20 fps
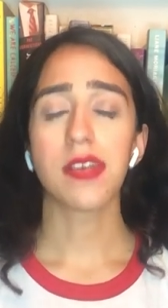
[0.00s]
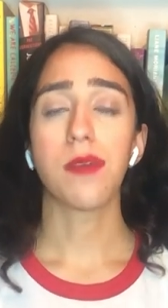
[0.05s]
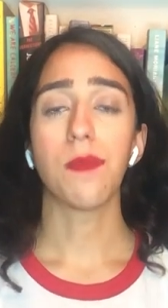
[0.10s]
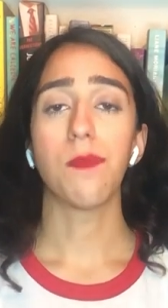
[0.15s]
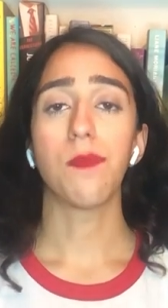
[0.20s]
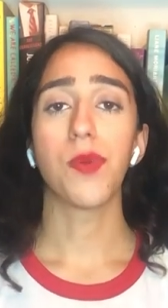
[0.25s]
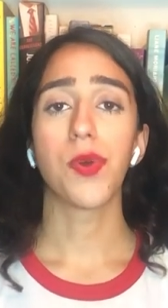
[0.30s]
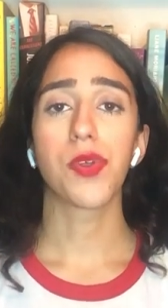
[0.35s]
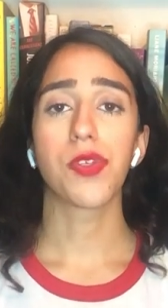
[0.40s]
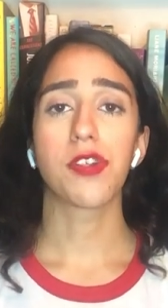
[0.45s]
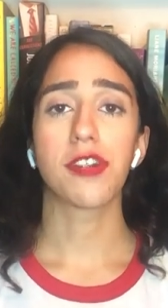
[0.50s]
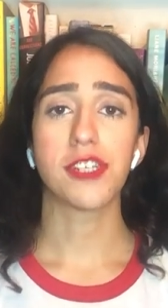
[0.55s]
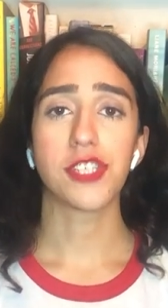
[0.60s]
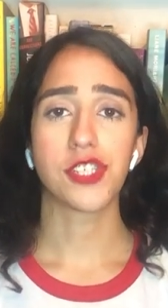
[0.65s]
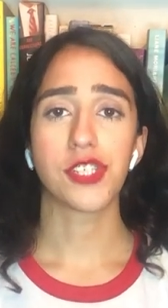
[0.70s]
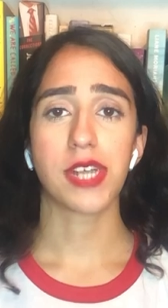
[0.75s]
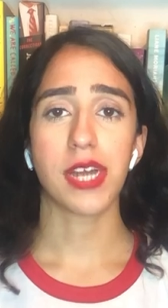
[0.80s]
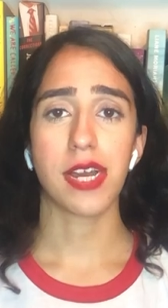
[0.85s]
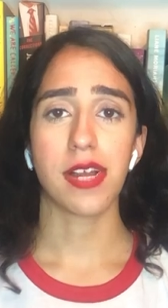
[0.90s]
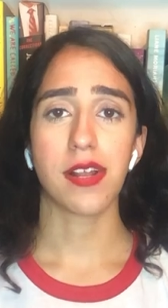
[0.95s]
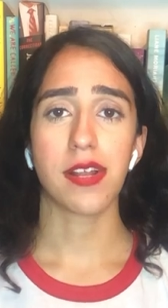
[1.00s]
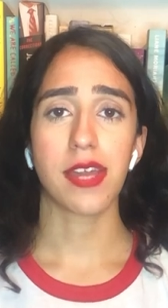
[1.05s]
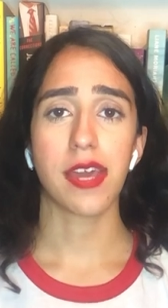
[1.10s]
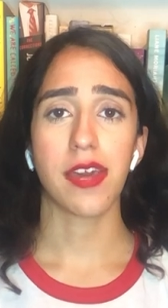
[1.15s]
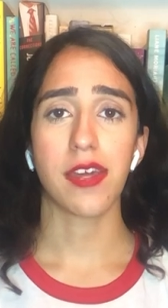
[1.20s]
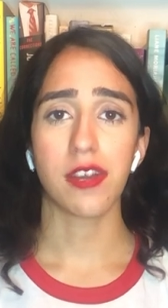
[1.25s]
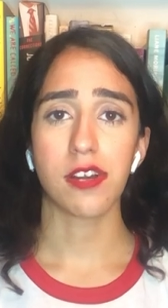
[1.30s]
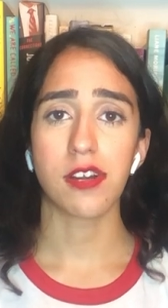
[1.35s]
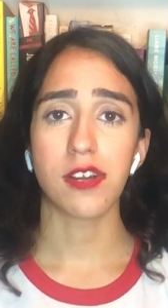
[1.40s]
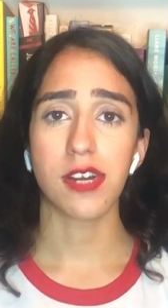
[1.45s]
both her child
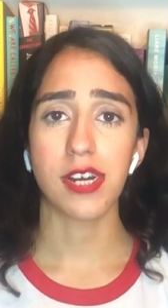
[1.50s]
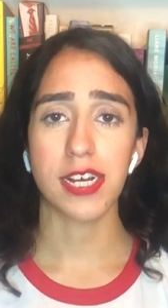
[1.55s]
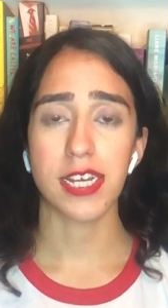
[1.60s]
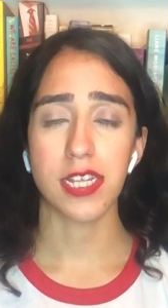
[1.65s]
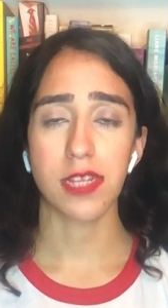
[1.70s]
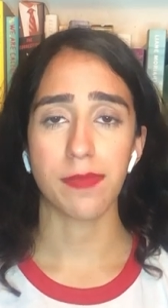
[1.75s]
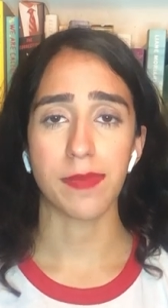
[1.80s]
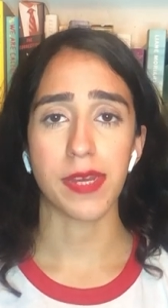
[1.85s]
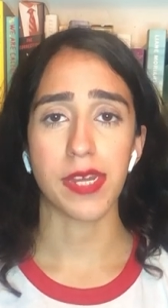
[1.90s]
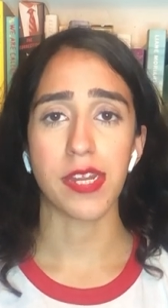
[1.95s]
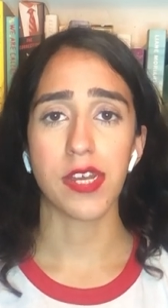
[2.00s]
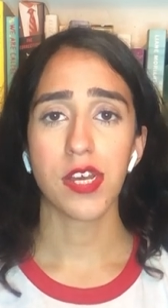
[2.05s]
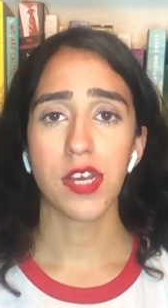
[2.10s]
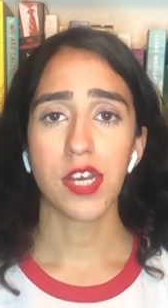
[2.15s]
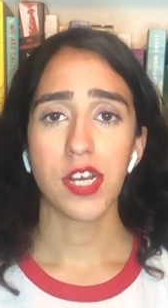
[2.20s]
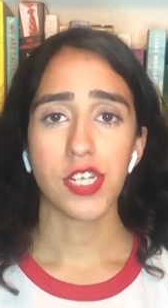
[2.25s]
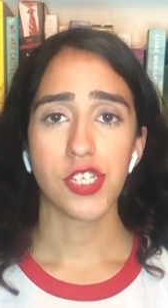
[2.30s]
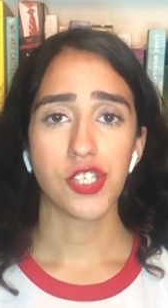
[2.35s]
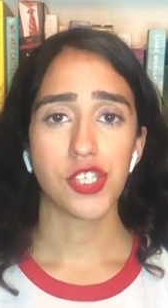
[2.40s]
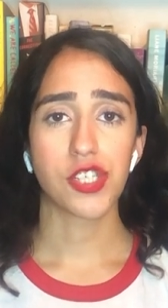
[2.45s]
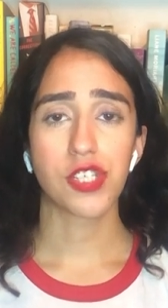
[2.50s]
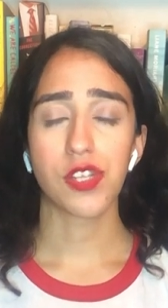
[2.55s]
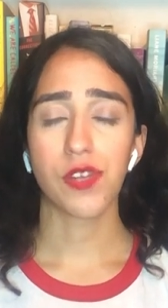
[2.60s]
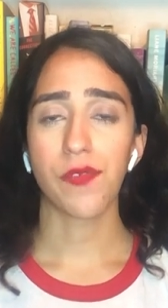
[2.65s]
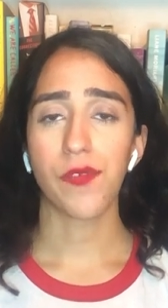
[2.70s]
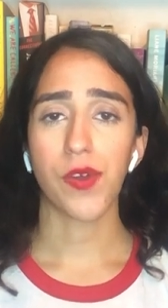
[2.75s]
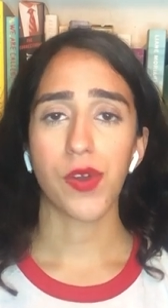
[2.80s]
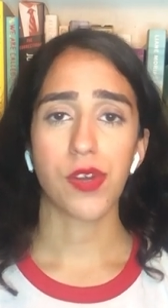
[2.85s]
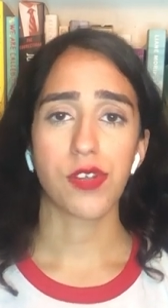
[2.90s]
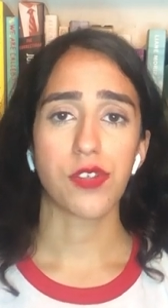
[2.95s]
and her husband just to
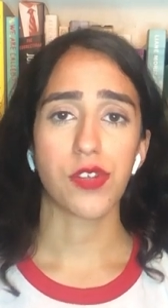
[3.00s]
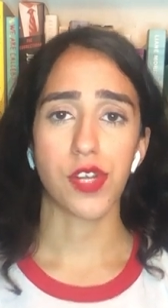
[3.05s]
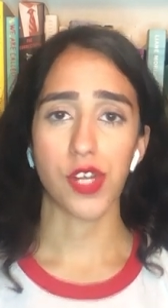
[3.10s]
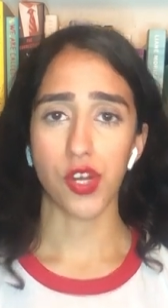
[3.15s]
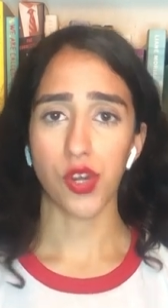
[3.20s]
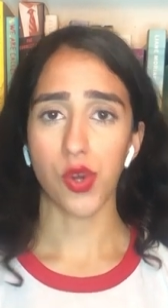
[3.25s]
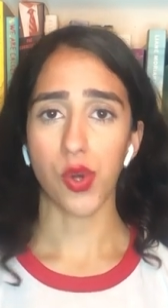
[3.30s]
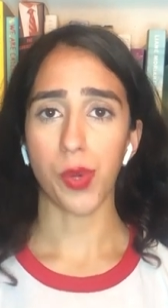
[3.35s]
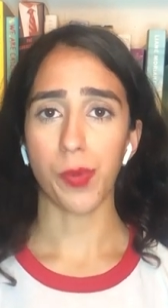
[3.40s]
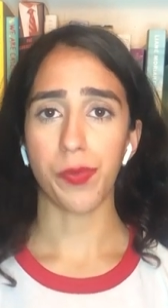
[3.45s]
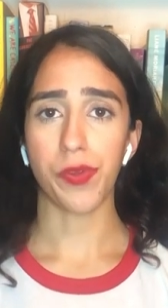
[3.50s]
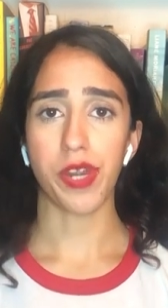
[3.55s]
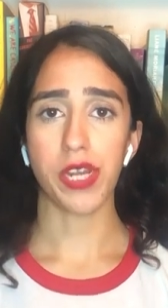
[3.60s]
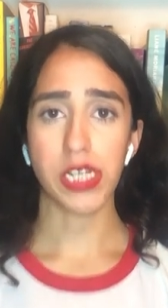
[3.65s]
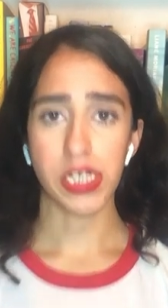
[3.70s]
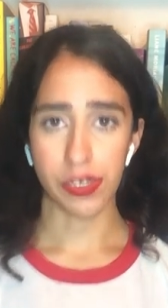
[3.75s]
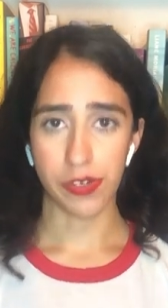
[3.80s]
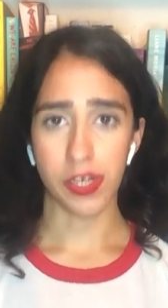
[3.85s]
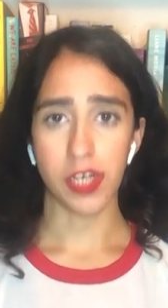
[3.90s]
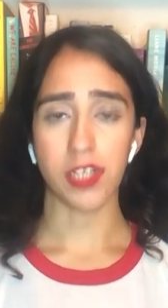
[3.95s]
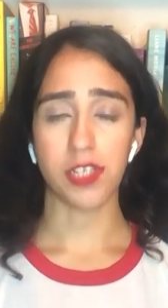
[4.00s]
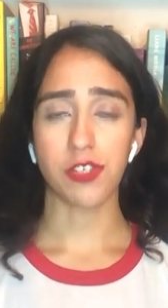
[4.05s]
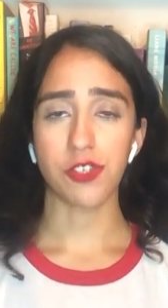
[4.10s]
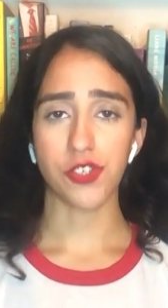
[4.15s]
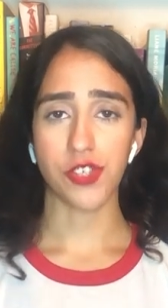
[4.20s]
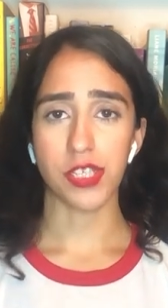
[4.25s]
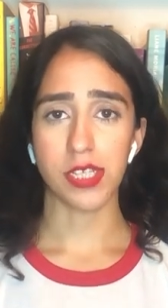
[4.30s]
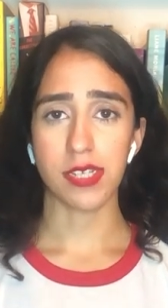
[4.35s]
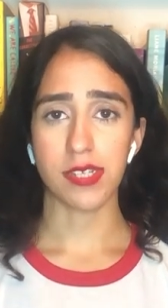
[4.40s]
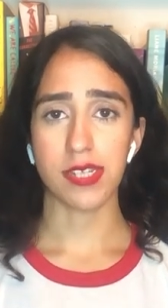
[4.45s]
focus on a corporate career, so
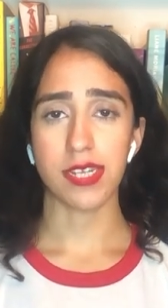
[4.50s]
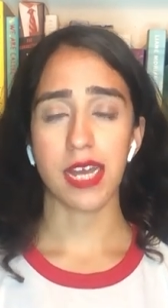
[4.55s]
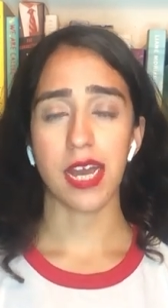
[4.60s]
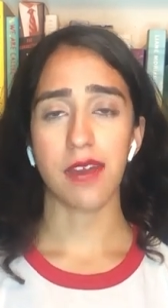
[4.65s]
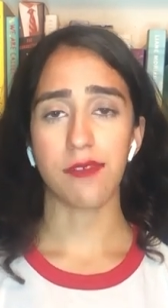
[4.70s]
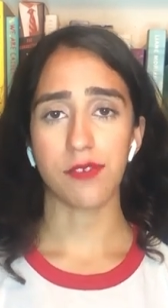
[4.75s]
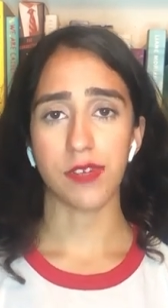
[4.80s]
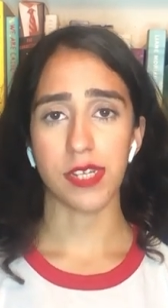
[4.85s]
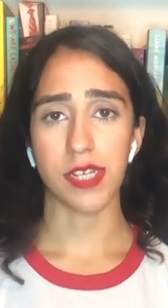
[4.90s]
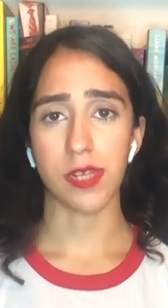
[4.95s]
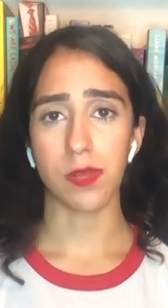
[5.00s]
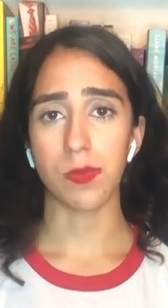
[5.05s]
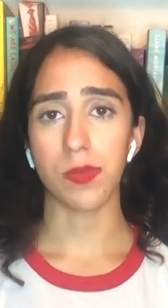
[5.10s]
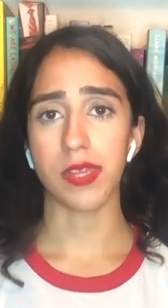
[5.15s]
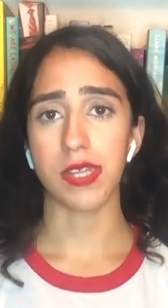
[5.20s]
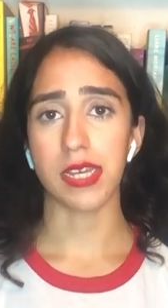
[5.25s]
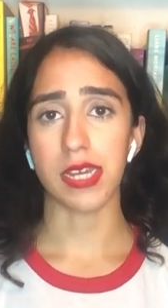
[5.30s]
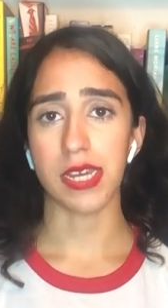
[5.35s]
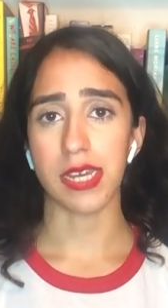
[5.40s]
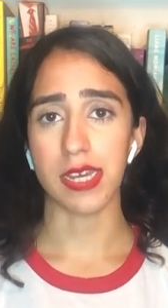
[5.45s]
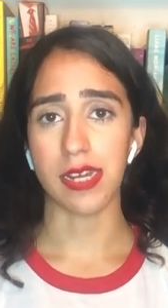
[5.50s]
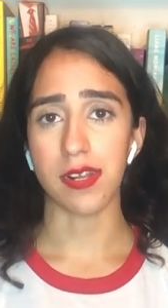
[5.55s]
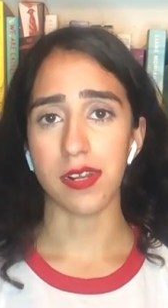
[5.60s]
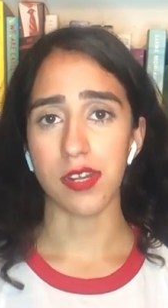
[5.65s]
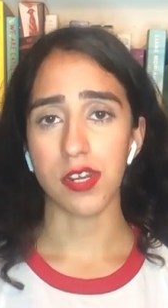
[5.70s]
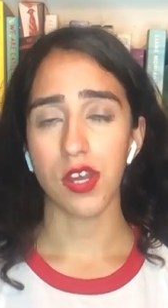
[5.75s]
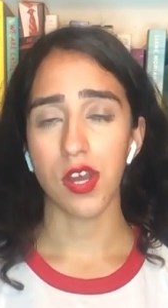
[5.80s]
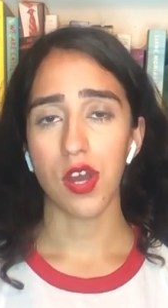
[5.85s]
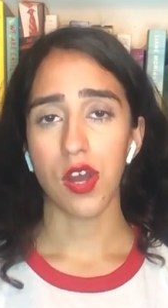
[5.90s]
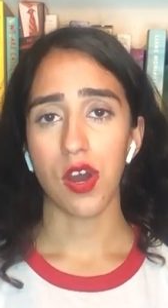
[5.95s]
she doesn't have to deal with the
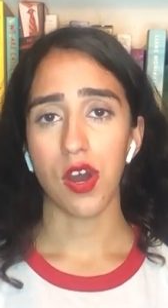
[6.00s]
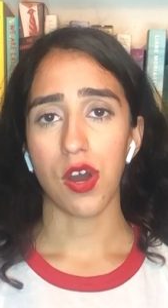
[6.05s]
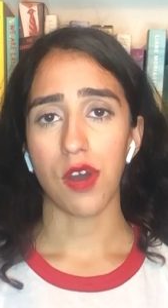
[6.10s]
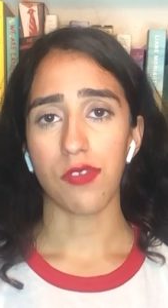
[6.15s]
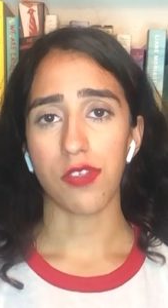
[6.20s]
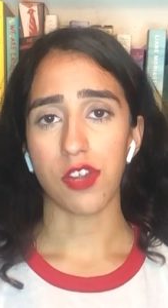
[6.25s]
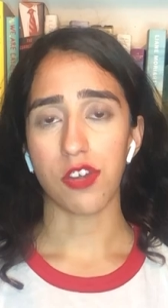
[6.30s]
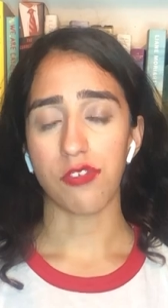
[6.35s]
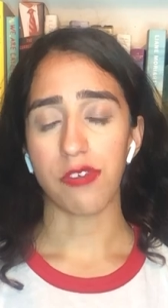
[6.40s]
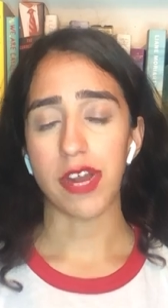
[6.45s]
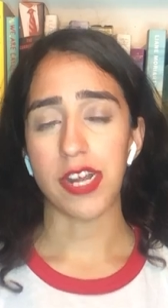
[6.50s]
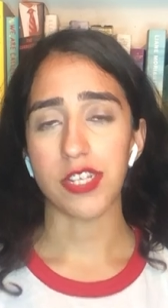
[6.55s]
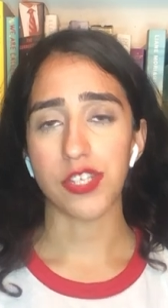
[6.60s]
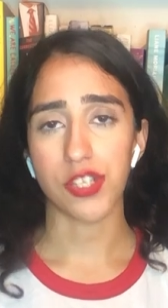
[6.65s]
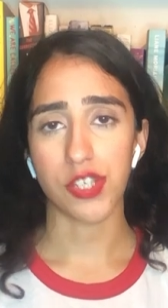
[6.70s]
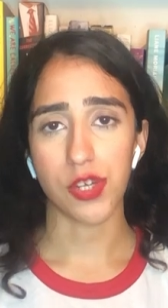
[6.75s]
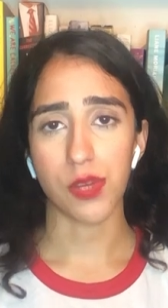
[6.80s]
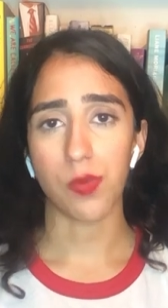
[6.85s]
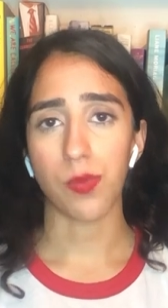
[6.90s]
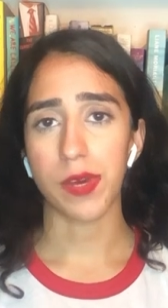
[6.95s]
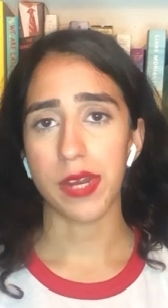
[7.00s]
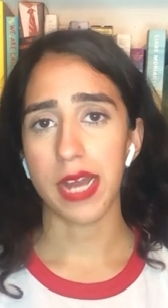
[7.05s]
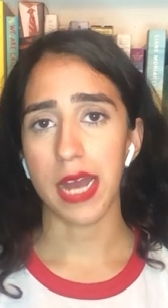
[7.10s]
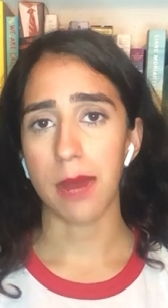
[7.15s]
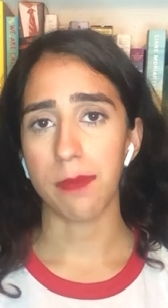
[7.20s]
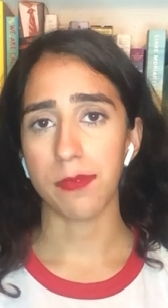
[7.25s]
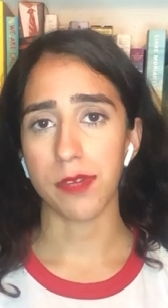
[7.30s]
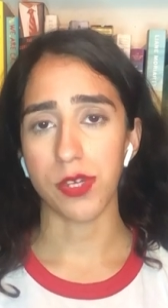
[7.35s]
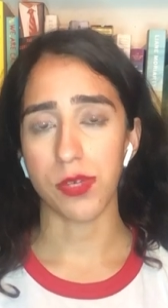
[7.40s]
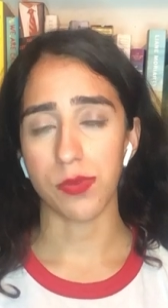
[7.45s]
guilt of the tragedy of what
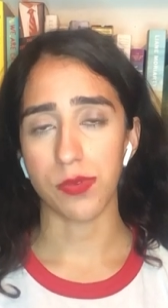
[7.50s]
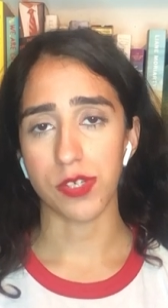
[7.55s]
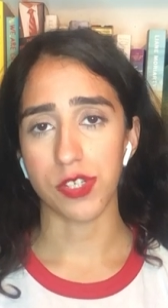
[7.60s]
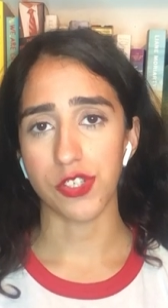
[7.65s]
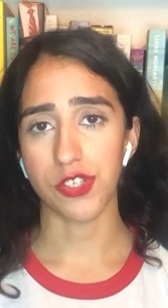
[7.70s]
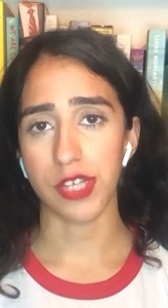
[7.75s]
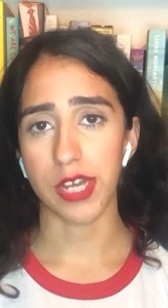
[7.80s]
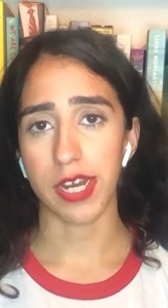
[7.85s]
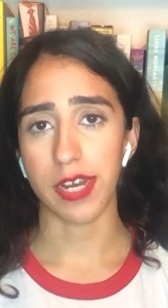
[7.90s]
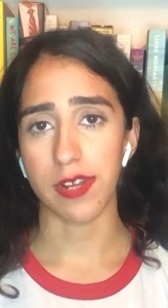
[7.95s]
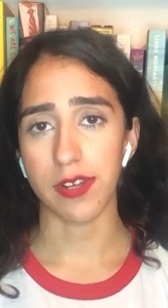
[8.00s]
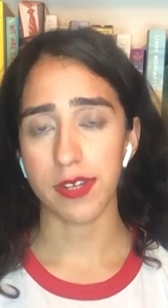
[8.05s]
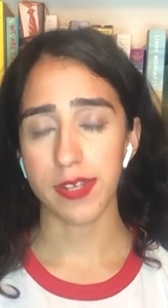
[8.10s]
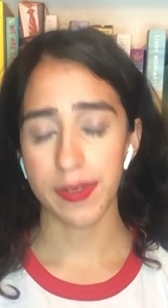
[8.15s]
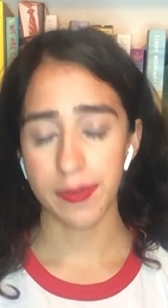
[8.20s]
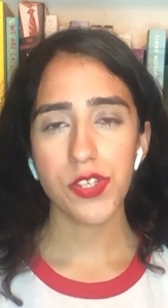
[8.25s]
happened to her child.